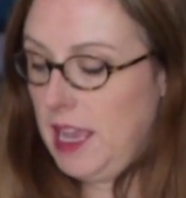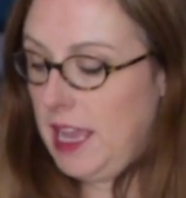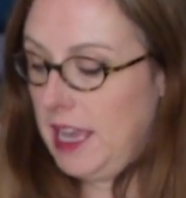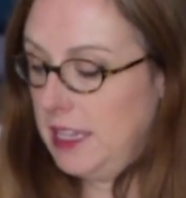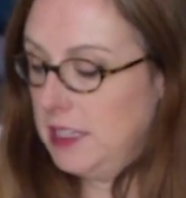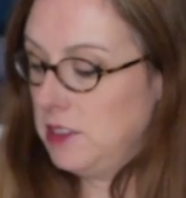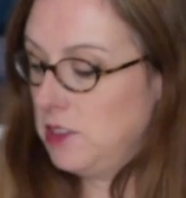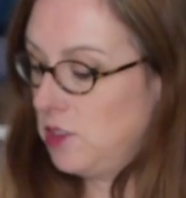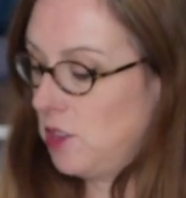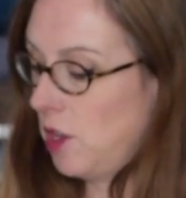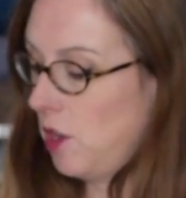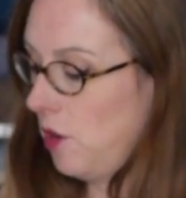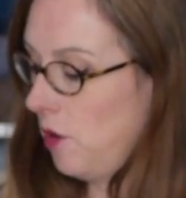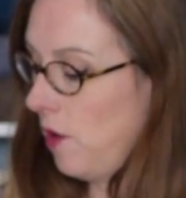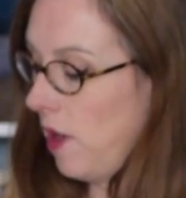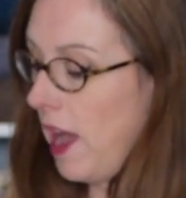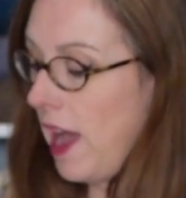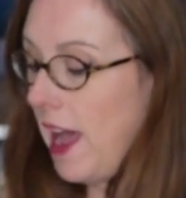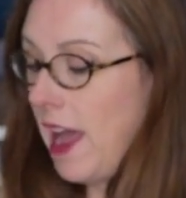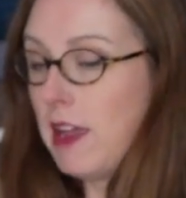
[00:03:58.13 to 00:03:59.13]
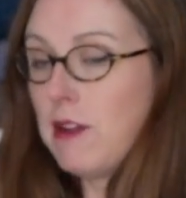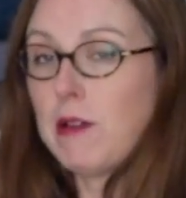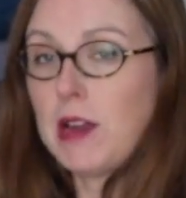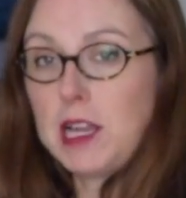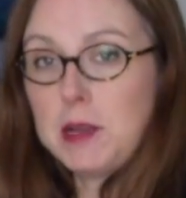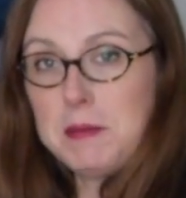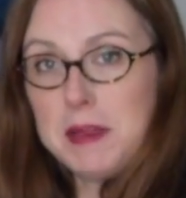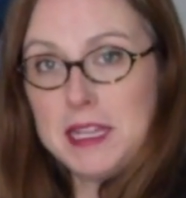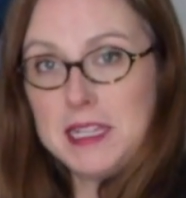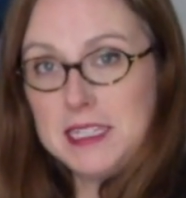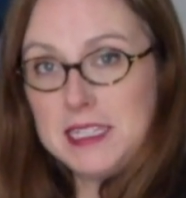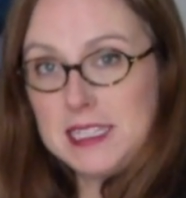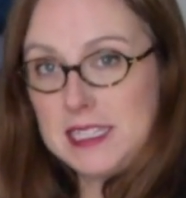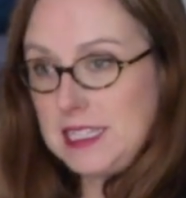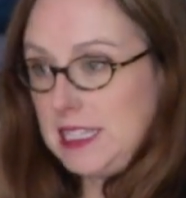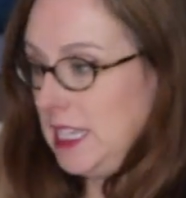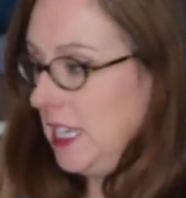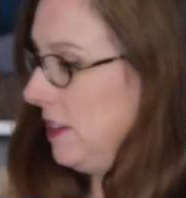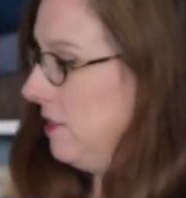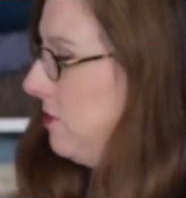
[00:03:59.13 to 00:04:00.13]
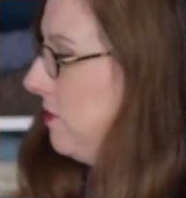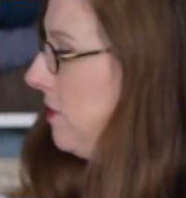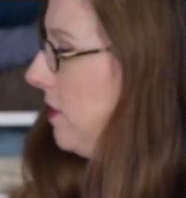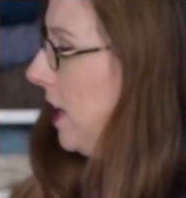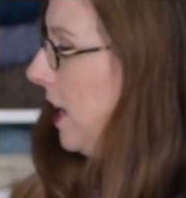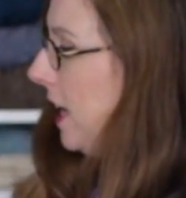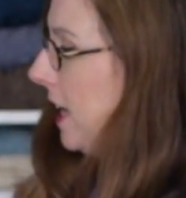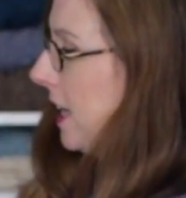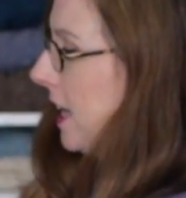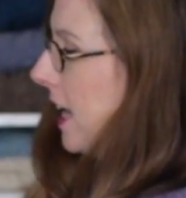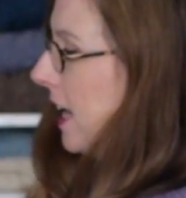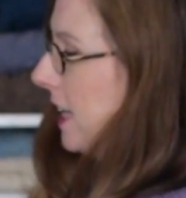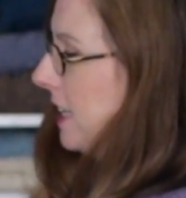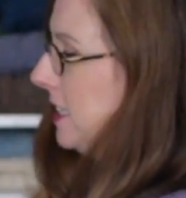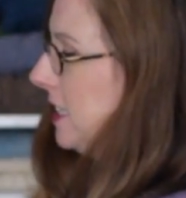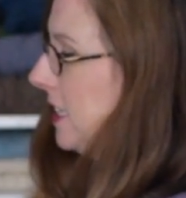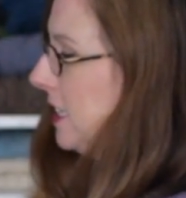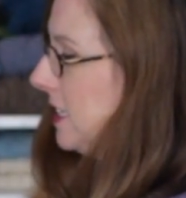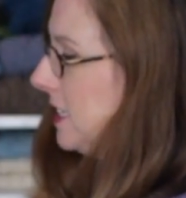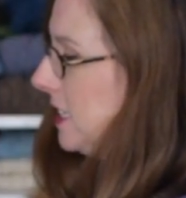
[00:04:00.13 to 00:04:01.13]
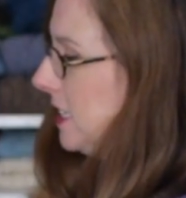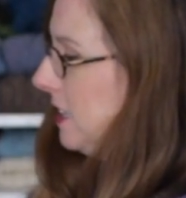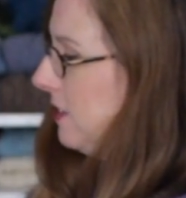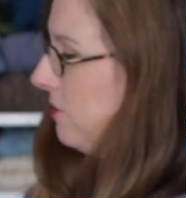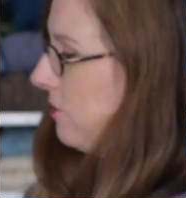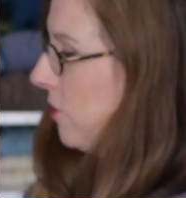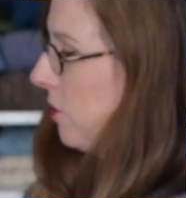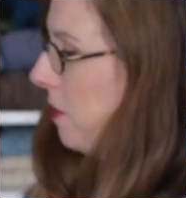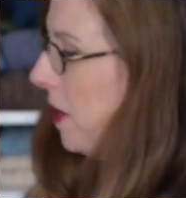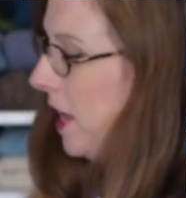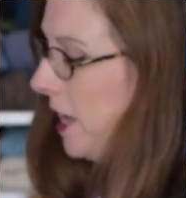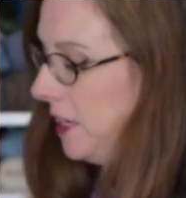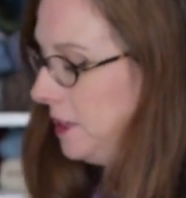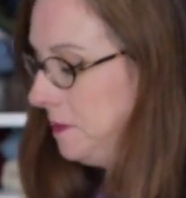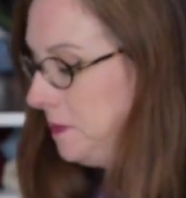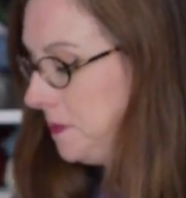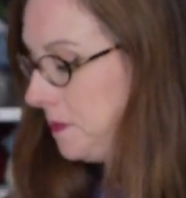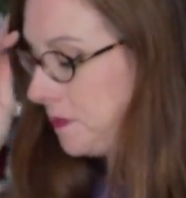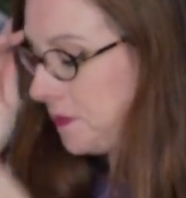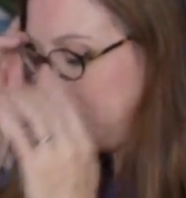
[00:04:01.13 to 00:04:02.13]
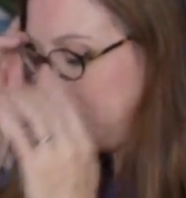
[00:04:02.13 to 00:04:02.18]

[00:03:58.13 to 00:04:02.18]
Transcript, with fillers: And so I recommend a sleeve. And I did a sleeve for mine.